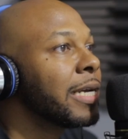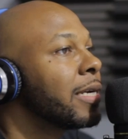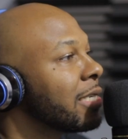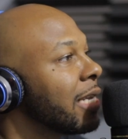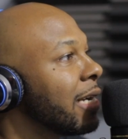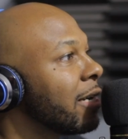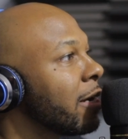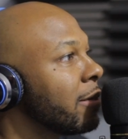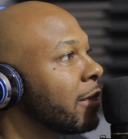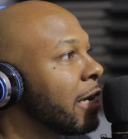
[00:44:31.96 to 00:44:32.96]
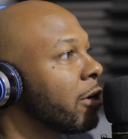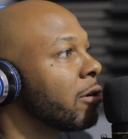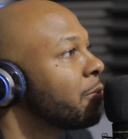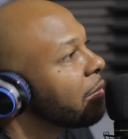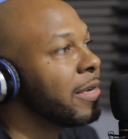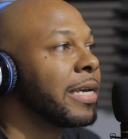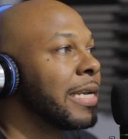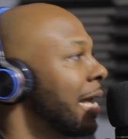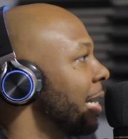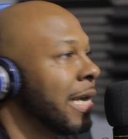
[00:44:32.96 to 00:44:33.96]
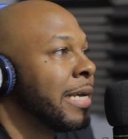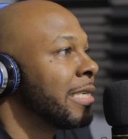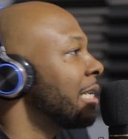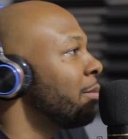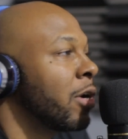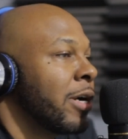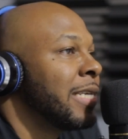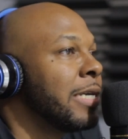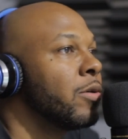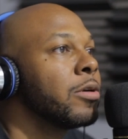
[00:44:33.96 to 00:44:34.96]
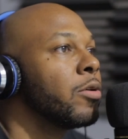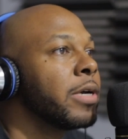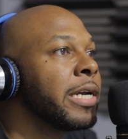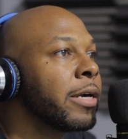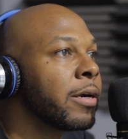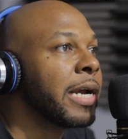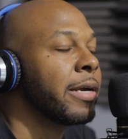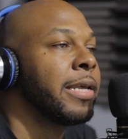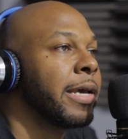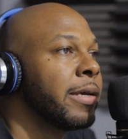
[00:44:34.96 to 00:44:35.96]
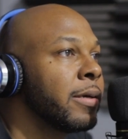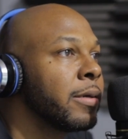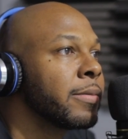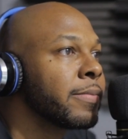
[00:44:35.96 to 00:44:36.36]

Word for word: they, cause they get they girls be thinking like it's something crazy going on here. I'll cover day. up the t-